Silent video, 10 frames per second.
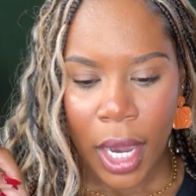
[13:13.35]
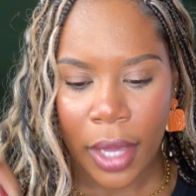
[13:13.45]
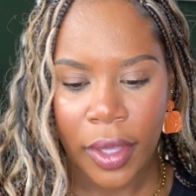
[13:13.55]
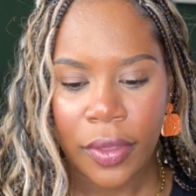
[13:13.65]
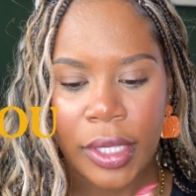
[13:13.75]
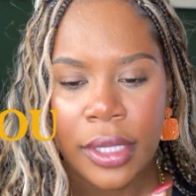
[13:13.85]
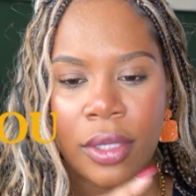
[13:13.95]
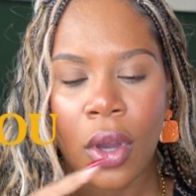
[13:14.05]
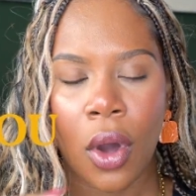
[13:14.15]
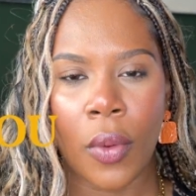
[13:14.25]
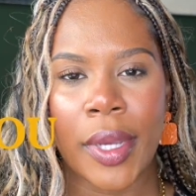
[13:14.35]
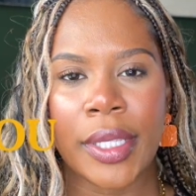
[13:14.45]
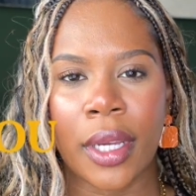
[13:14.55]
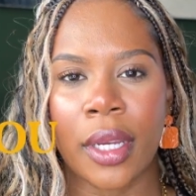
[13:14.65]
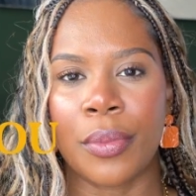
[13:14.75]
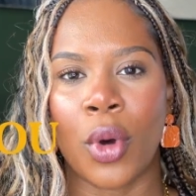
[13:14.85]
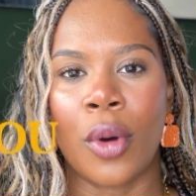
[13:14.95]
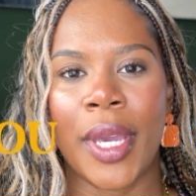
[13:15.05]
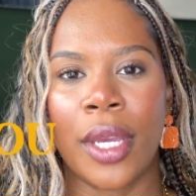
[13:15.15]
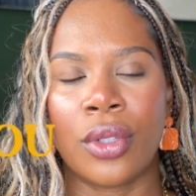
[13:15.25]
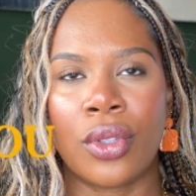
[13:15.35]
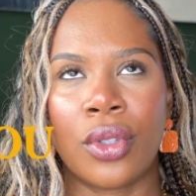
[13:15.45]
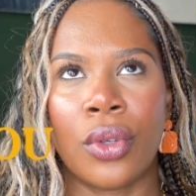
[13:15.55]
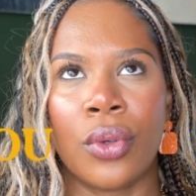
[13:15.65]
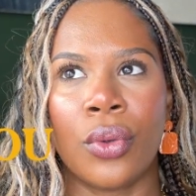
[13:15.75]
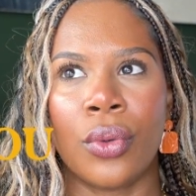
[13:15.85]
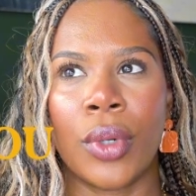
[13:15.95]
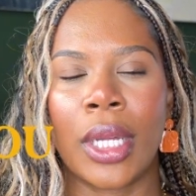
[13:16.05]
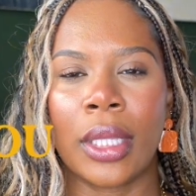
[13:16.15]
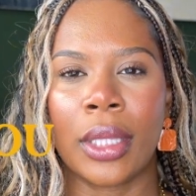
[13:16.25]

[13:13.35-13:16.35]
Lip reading: I think this is always a good moment to